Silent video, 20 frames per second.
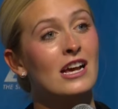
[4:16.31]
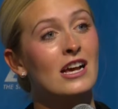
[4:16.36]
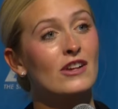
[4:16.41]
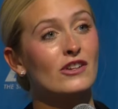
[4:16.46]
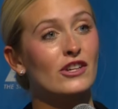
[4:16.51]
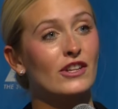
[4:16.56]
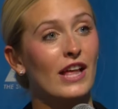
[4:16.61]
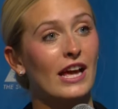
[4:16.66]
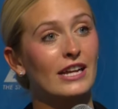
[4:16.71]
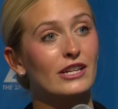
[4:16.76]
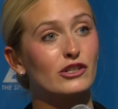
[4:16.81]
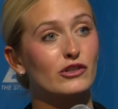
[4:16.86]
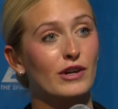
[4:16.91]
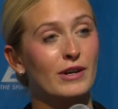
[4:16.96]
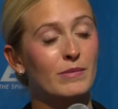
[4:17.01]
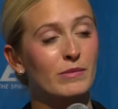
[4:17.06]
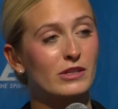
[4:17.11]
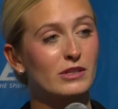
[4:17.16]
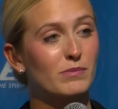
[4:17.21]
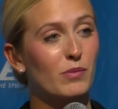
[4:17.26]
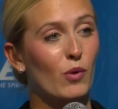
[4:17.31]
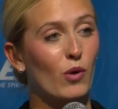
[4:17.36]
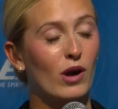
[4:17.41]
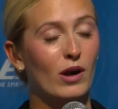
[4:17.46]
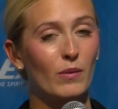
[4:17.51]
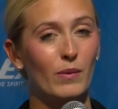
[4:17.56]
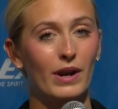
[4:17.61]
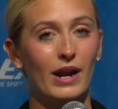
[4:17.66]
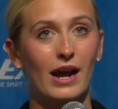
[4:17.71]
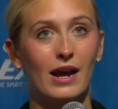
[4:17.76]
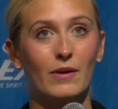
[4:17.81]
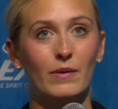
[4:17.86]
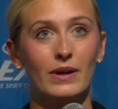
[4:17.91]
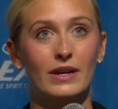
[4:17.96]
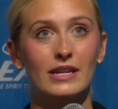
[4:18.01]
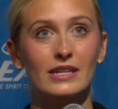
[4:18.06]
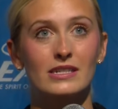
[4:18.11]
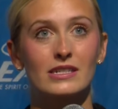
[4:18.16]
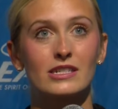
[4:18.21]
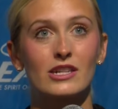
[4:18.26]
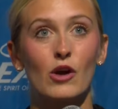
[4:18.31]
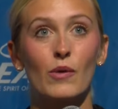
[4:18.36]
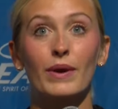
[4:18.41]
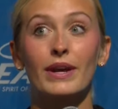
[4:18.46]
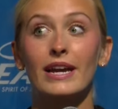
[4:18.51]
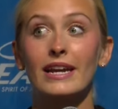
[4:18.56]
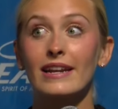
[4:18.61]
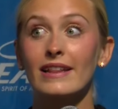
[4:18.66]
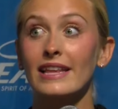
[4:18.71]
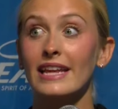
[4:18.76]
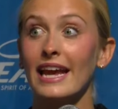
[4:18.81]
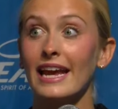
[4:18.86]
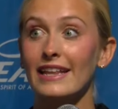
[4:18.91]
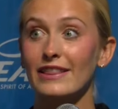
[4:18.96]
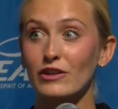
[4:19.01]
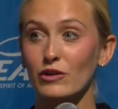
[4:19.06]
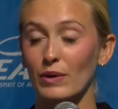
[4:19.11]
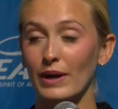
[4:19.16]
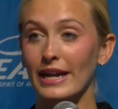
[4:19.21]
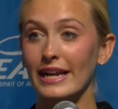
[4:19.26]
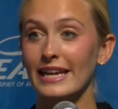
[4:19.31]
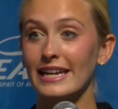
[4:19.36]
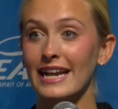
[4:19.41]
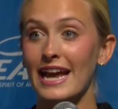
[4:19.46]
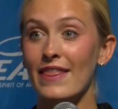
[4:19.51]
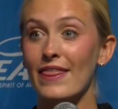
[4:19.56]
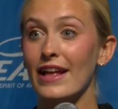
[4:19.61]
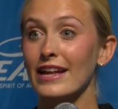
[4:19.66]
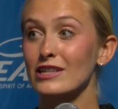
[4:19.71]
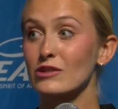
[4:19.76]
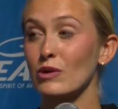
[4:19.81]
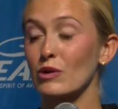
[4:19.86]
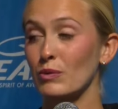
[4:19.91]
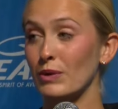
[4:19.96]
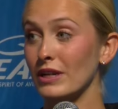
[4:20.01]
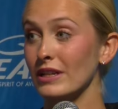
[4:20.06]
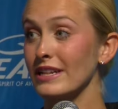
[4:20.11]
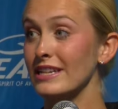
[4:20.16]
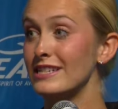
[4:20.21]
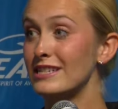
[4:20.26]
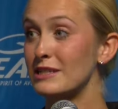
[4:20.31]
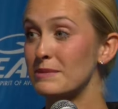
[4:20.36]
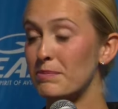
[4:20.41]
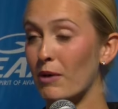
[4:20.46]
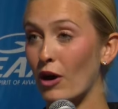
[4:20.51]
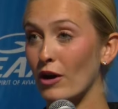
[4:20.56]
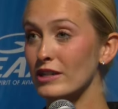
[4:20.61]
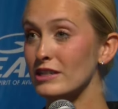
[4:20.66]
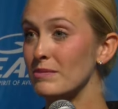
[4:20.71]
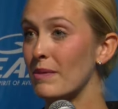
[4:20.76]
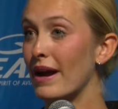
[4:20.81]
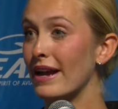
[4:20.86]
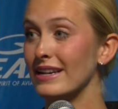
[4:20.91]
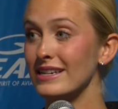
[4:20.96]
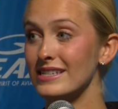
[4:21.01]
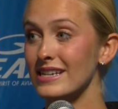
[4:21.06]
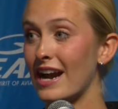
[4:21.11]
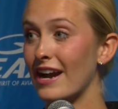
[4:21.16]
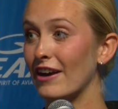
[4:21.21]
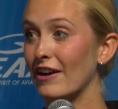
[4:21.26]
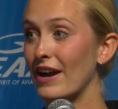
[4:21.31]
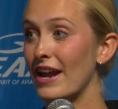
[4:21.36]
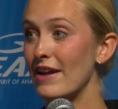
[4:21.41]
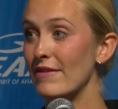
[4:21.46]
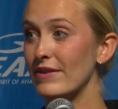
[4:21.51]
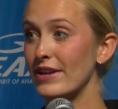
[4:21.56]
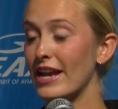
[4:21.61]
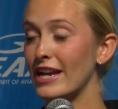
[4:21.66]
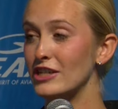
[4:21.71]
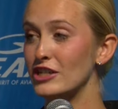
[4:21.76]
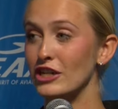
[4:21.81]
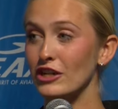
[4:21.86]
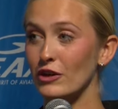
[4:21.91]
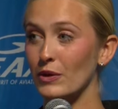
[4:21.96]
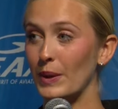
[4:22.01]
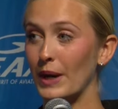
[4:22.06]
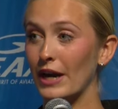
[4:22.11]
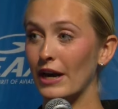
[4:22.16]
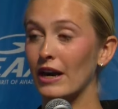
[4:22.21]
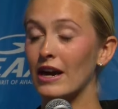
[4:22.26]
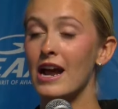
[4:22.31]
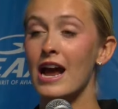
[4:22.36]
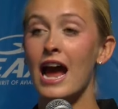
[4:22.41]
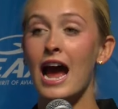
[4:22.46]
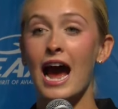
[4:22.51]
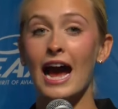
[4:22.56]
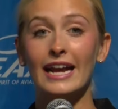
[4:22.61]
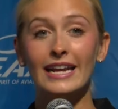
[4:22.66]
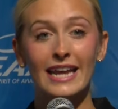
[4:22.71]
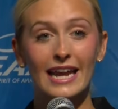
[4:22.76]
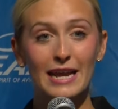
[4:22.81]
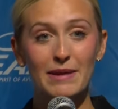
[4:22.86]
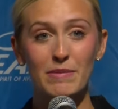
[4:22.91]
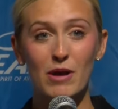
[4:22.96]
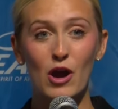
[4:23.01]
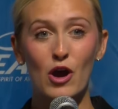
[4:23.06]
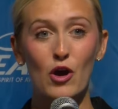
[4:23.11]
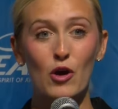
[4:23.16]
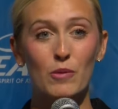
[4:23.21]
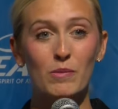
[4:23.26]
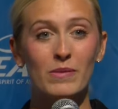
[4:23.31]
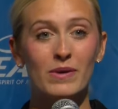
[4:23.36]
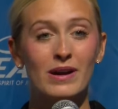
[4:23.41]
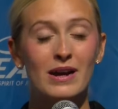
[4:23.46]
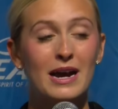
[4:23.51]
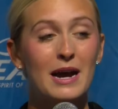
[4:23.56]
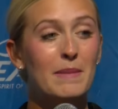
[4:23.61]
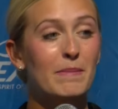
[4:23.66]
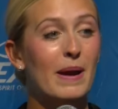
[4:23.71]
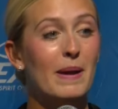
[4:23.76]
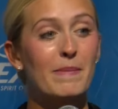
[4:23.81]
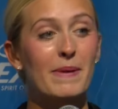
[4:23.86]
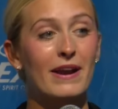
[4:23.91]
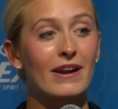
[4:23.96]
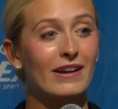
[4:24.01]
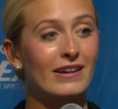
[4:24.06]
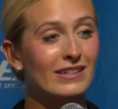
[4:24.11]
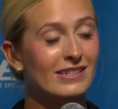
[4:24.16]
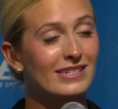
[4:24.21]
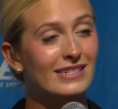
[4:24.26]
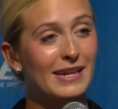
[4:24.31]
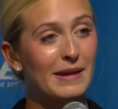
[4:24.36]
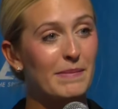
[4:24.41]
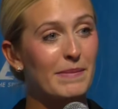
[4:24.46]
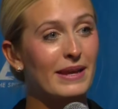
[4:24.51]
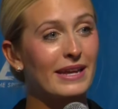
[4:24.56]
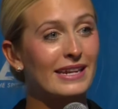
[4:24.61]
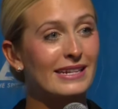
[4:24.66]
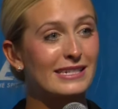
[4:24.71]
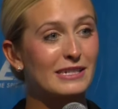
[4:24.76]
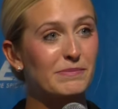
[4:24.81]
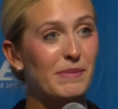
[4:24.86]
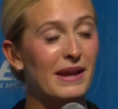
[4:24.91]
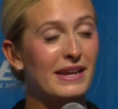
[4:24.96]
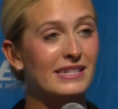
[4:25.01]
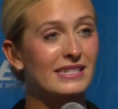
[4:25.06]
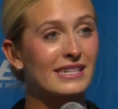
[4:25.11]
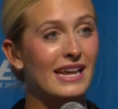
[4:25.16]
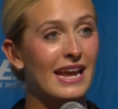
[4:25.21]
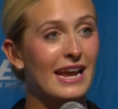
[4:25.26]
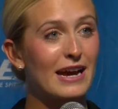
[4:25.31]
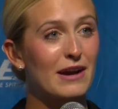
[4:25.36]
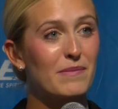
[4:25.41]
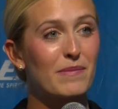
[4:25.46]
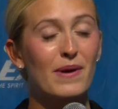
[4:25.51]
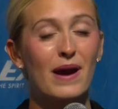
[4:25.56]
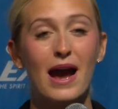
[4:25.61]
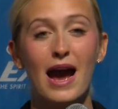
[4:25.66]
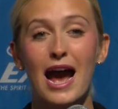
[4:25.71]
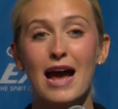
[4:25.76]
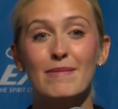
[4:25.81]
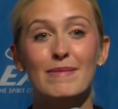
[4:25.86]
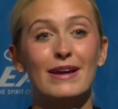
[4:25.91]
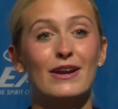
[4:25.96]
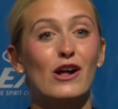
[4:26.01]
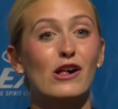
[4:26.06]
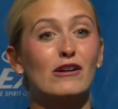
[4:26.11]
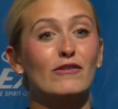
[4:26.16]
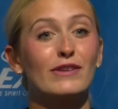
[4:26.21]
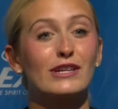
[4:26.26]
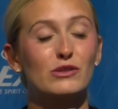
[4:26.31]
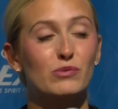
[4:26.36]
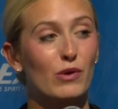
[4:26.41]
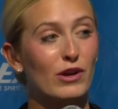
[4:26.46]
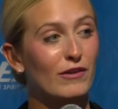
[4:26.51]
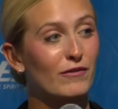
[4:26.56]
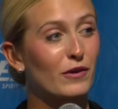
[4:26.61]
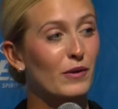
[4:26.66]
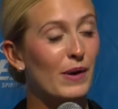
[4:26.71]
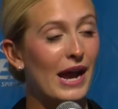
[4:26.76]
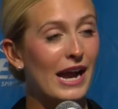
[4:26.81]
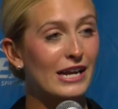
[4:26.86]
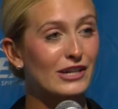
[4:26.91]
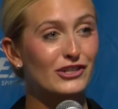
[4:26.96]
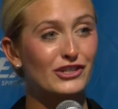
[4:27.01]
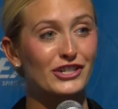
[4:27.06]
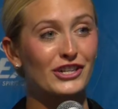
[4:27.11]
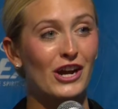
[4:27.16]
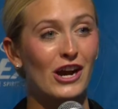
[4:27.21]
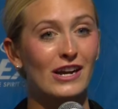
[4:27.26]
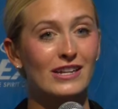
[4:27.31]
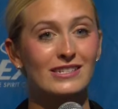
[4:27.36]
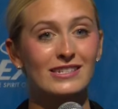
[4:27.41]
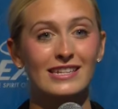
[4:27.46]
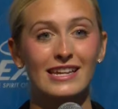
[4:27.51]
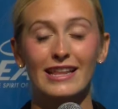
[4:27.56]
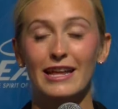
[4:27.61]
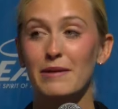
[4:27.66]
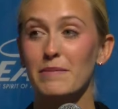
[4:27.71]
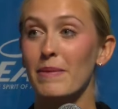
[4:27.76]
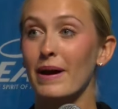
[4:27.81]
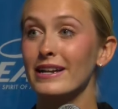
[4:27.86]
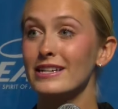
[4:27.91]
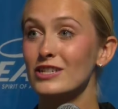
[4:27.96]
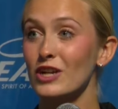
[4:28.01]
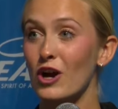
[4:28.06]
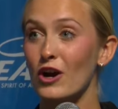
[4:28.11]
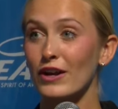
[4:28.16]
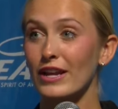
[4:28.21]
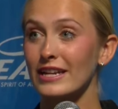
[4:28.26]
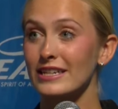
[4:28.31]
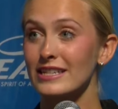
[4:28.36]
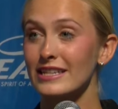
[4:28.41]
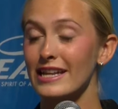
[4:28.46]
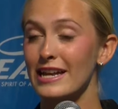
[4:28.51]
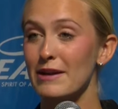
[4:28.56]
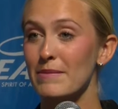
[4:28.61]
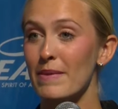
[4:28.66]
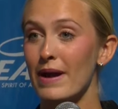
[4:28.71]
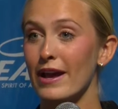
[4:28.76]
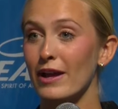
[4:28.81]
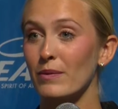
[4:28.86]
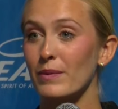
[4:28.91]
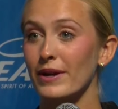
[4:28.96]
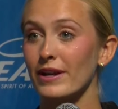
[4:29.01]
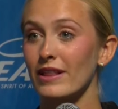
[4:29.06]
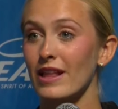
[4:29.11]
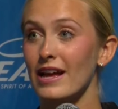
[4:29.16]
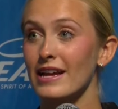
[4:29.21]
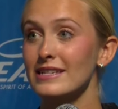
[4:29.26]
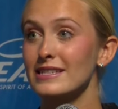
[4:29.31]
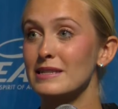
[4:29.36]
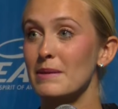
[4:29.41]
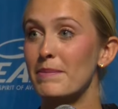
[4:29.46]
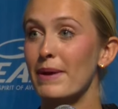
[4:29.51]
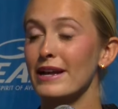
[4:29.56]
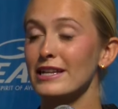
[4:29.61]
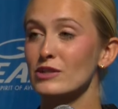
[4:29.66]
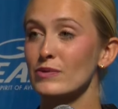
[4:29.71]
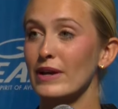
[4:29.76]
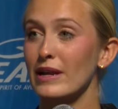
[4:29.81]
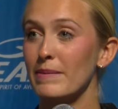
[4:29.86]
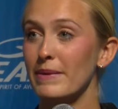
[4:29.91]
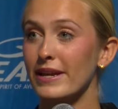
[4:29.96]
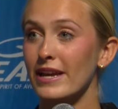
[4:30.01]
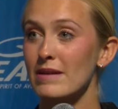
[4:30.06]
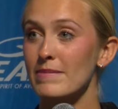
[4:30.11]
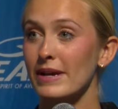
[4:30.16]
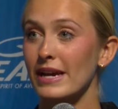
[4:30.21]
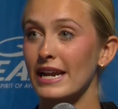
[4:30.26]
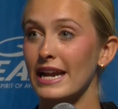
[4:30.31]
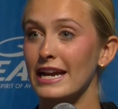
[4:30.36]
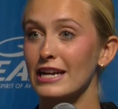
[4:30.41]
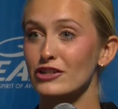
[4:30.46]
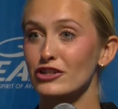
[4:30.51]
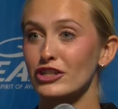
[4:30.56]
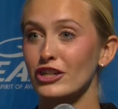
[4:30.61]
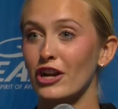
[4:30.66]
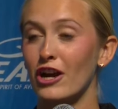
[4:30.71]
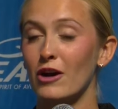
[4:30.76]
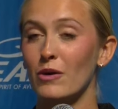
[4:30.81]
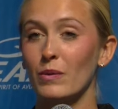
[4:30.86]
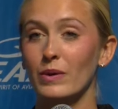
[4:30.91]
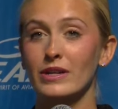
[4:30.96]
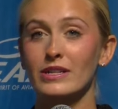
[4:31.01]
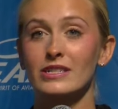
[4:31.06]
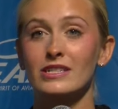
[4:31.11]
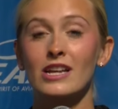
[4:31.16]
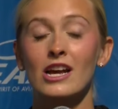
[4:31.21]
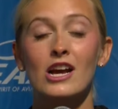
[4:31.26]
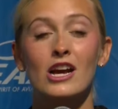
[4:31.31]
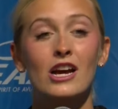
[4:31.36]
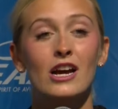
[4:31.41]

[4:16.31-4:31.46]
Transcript: So that dream was born when I was going into the eighth grade, and that's what really sparked my entire aviation career. I came home, my parents sent me to space camp, I met all these wonderful astronauts, and then by talking to them, I had realized the best way to becoming an astronaut was